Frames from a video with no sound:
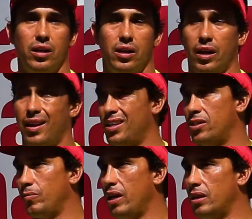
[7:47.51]
And
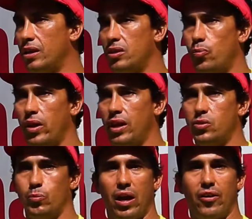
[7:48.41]
let's make this
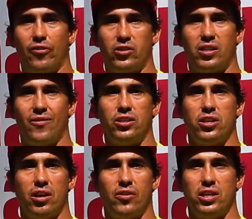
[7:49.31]
place better for seven
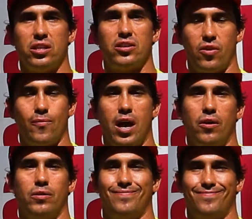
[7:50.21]
generations from
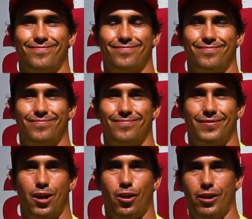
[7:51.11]
now.
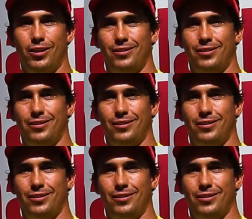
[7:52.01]
Aloha.